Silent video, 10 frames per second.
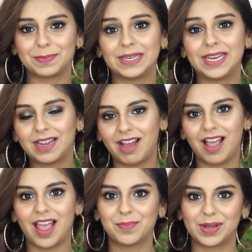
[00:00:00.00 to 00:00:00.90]
My
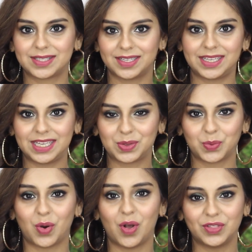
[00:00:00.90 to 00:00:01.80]
Nikah and my Sangeet
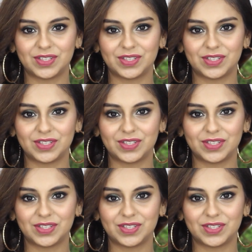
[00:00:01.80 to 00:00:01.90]
were on